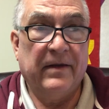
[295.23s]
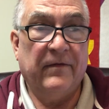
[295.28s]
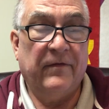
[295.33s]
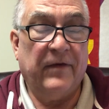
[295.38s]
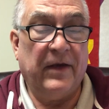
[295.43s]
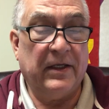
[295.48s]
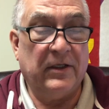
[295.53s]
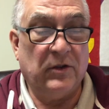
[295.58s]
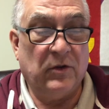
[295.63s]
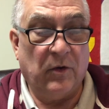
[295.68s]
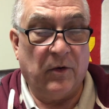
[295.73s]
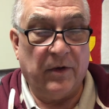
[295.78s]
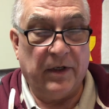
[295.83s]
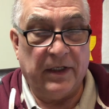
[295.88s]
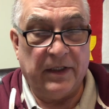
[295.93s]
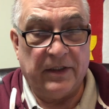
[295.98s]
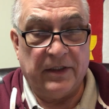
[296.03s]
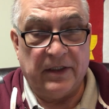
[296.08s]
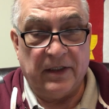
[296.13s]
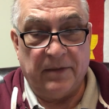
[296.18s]
Fake
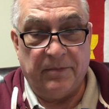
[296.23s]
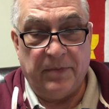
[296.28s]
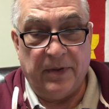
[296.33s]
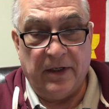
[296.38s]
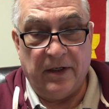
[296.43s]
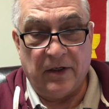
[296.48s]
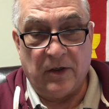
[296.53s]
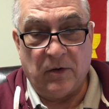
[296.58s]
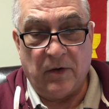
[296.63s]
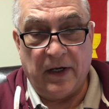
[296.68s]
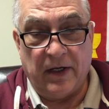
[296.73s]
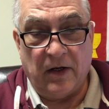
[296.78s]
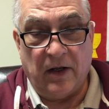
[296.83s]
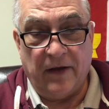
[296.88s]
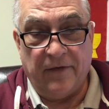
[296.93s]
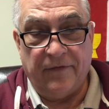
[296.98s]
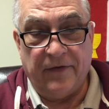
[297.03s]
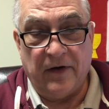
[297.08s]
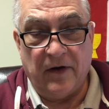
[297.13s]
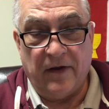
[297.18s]
stories appear quite
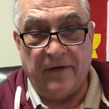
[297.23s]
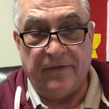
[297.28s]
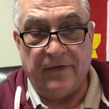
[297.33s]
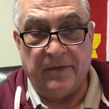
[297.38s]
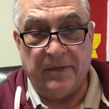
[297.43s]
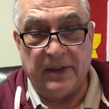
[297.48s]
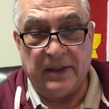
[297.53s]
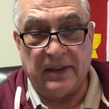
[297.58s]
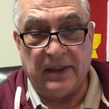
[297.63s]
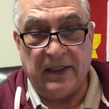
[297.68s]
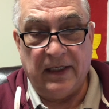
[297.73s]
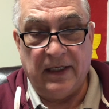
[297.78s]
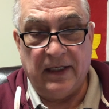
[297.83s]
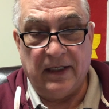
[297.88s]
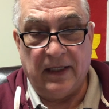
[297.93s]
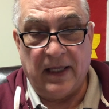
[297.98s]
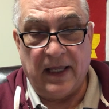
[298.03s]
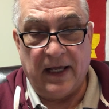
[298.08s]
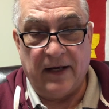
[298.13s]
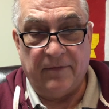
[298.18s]
often, often mislead
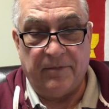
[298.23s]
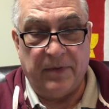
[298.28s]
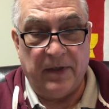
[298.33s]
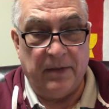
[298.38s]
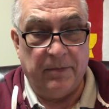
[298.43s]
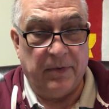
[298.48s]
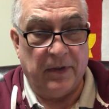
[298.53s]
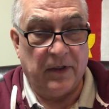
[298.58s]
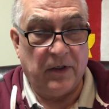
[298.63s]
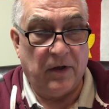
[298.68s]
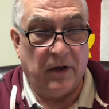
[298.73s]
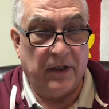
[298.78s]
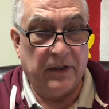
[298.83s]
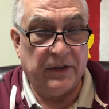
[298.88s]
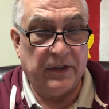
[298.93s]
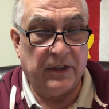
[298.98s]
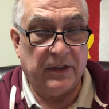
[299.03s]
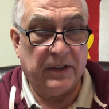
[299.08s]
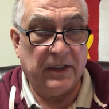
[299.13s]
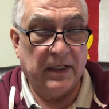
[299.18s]
a lot of people. It
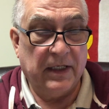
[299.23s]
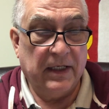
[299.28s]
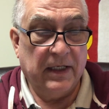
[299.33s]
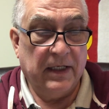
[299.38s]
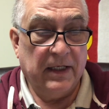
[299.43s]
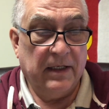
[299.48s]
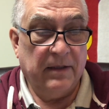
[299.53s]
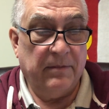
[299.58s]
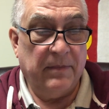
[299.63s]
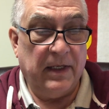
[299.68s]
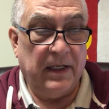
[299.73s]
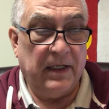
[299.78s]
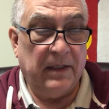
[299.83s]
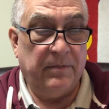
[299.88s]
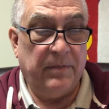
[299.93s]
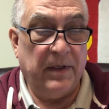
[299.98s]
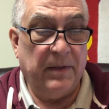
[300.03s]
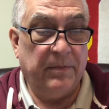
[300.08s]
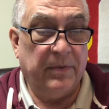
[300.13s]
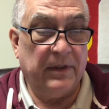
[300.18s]
causes many
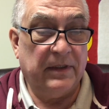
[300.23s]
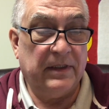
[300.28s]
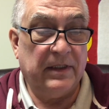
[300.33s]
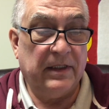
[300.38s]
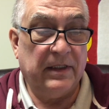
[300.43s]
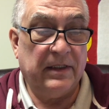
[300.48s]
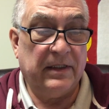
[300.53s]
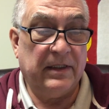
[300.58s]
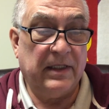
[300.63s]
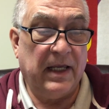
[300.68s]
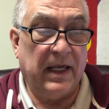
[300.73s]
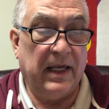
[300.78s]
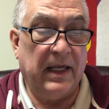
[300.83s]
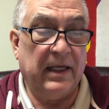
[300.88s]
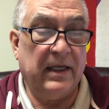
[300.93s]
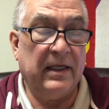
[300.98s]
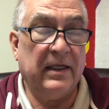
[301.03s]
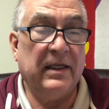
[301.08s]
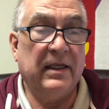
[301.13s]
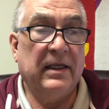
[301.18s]
people to
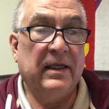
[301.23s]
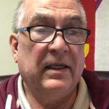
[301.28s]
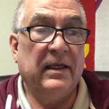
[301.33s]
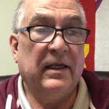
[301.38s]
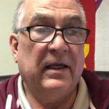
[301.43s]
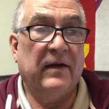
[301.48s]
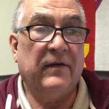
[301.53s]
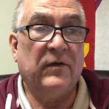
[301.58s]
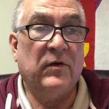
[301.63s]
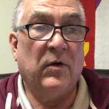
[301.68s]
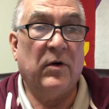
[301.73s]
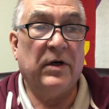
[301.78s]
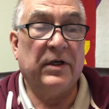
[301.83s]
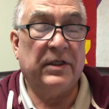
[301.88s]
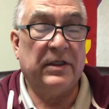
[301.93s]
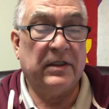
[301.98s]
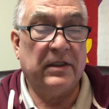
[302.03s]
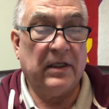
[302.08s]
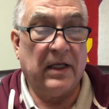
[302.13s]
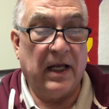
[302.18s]
say, of
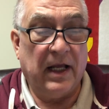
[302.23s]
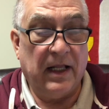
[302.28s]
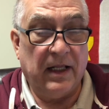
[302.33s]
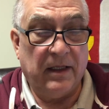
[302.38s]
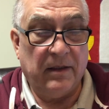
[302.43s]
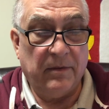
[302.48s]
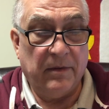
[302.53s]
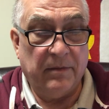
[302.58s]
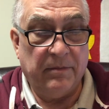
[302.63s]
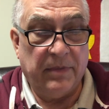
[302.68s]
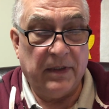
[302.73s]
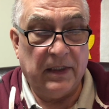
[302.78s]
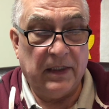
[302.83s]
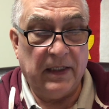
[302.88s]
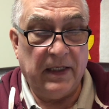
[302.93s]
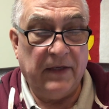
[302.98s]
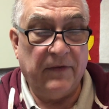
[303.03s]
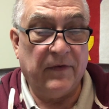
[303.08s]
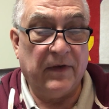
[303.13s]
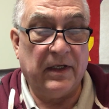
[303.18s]
course, I'll
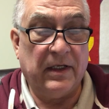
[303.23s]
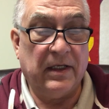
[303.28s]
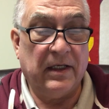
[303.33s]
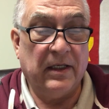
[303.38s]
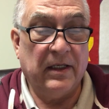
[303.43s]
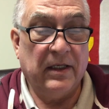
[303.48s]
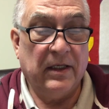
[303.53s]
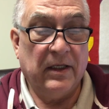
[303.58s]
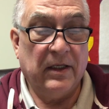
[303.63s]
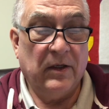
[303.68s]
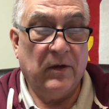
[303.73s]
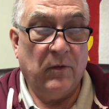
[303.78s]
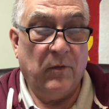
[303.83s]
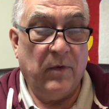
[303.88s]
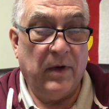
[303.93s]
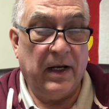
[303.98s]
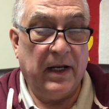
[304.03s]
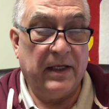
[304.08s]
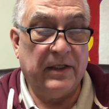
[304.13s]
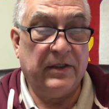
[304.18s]
believe it
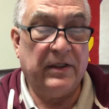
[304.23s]
when I